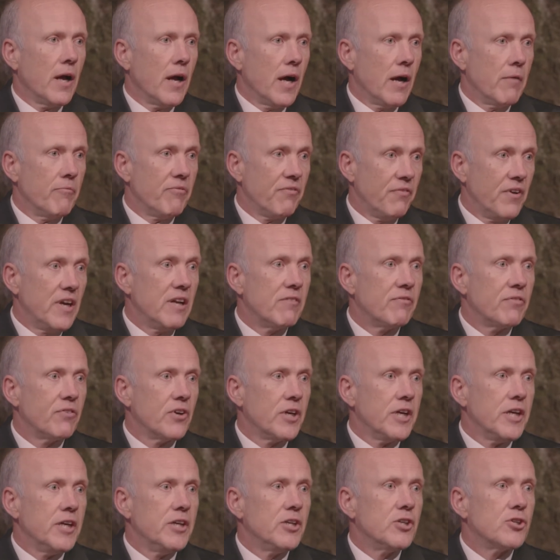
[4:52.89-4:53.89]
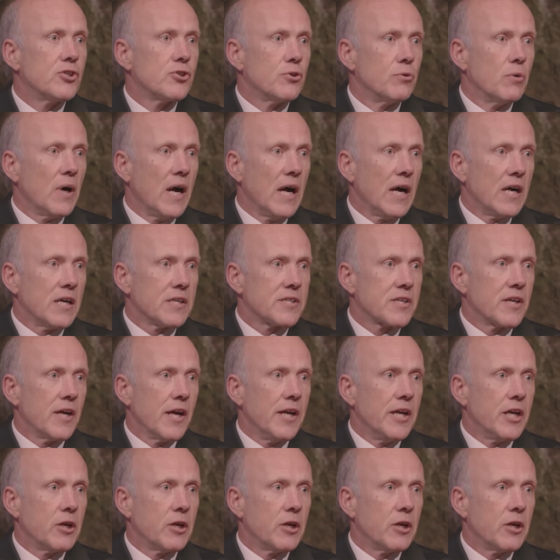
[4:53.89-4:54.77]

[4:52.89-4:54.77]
and feel free to ask any